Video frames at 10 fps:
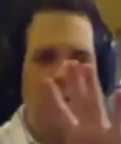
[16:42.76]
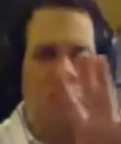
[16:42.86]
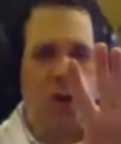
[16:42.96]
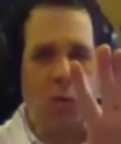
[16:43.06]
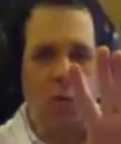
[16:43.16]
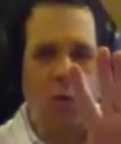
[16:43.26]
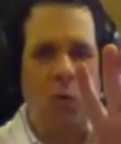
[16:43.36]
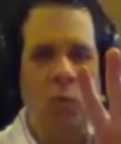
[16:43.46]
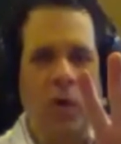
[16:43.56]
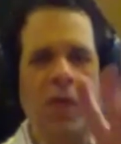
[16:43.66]
So,
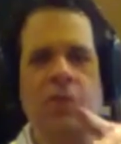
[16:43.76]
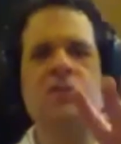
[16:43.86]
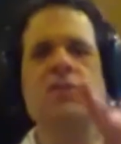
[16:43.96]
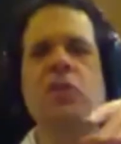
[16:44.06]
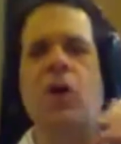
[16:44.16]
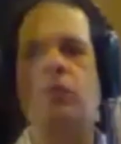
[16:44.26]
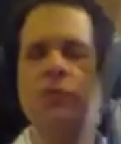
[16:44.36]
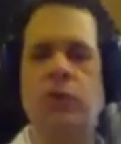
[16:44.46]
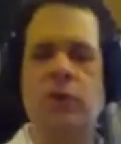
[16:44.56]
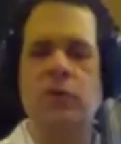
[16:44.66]
one of the things that's hard
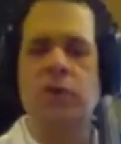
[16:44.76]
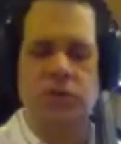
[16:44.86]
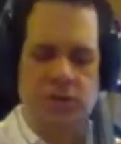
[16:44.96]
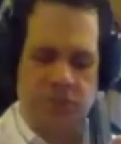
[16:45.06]
for you is